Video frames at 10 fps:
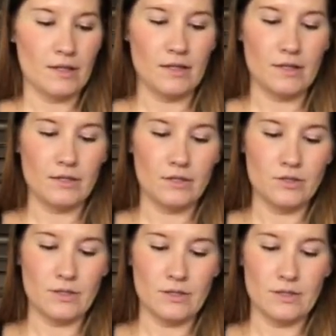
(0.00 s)
and
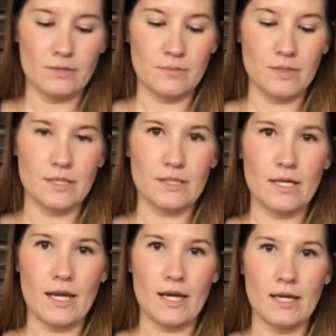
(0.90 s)
you just simply
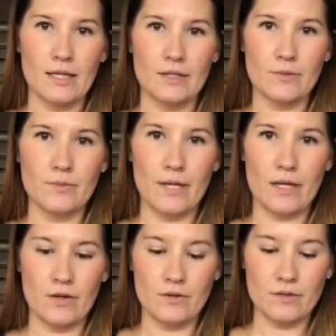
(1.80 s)
tie it
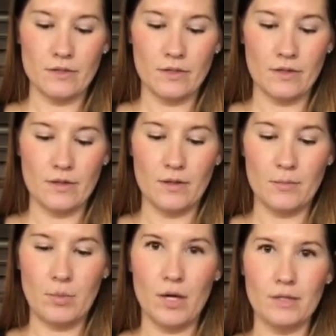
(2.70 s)
around the
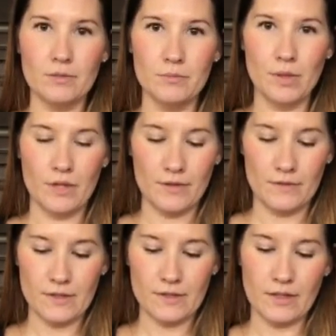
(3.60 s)
bottom part
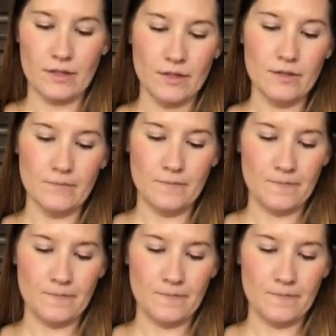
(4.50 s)
of the sucker